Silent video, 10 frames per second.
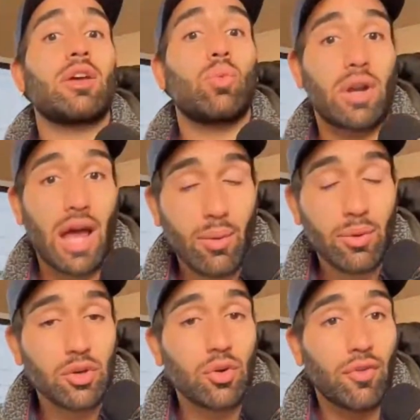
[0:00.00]
what I would
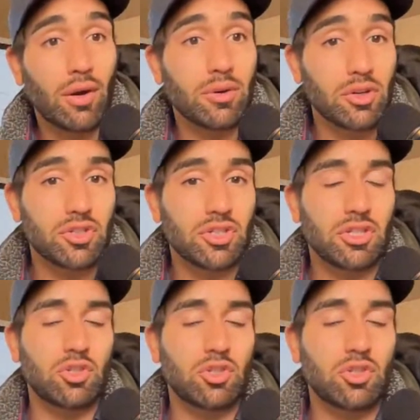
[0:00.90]
do if I were in your
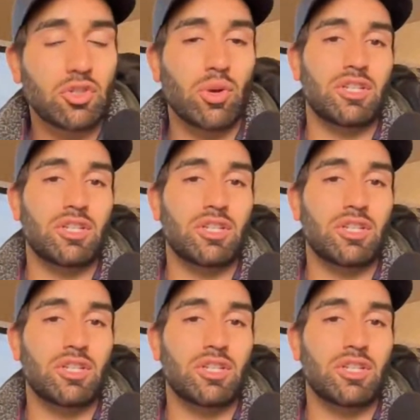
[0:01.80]
situation.